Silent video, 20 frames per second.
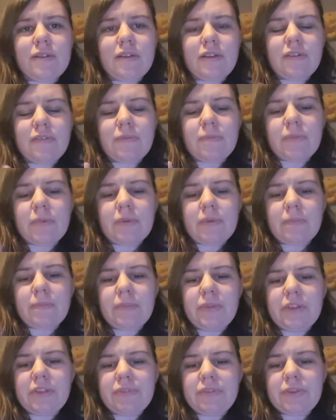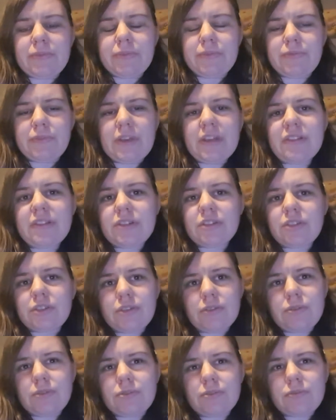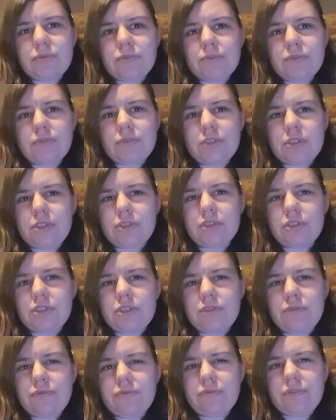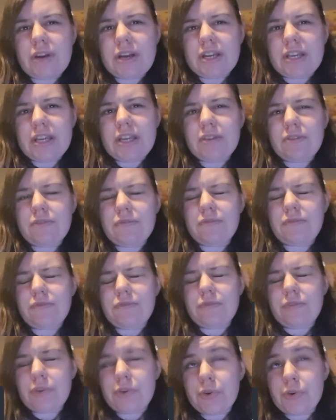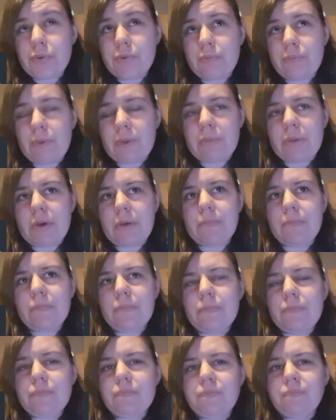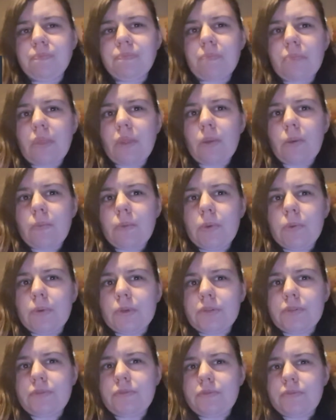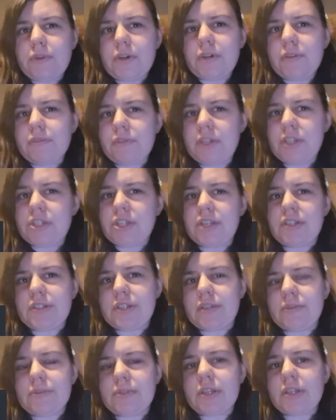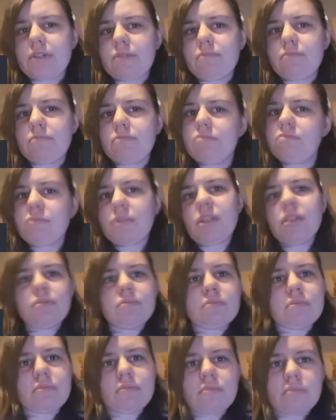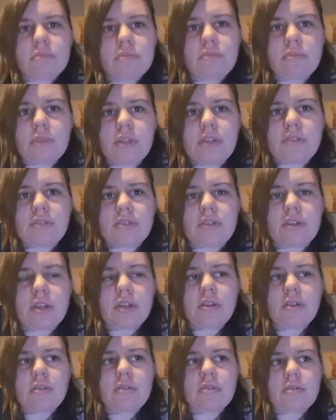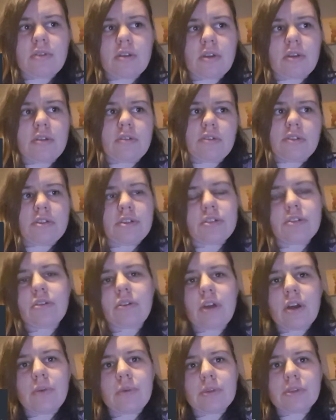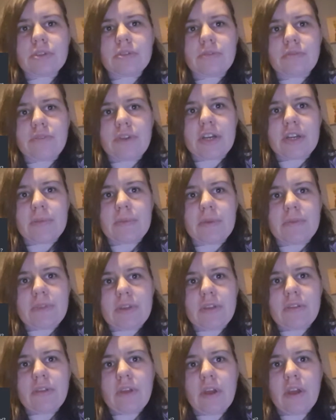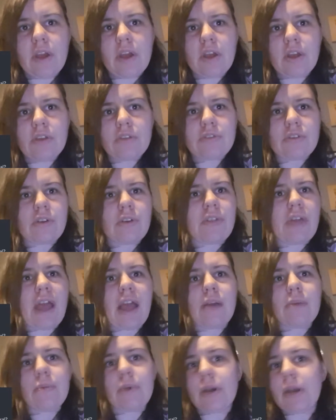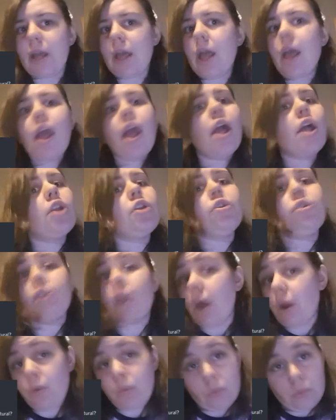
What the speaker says: I believe I was first introduced to Freddy through my mom. We watched Freddy v Jason, and I was like, that's okay. But sure, I'll watch the Freddy movies. So that I went, no.